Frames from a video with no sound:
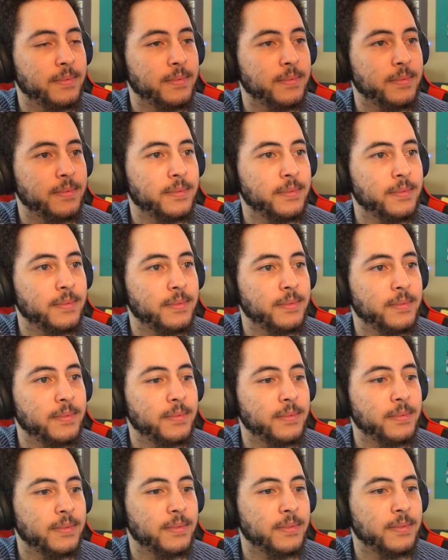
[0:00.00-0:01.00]

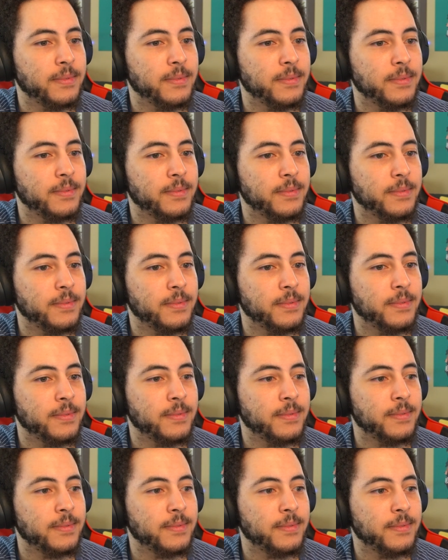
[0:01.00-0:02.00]

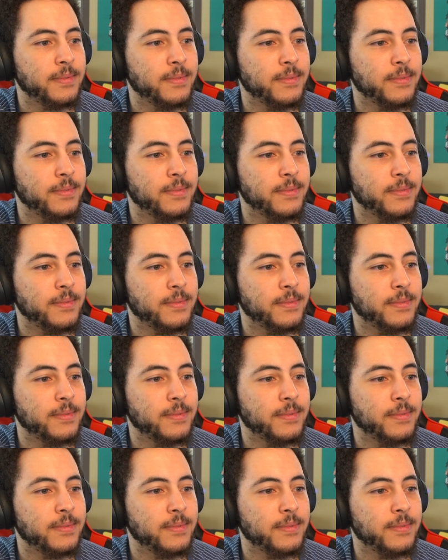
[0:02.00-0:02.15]
(no one is talking)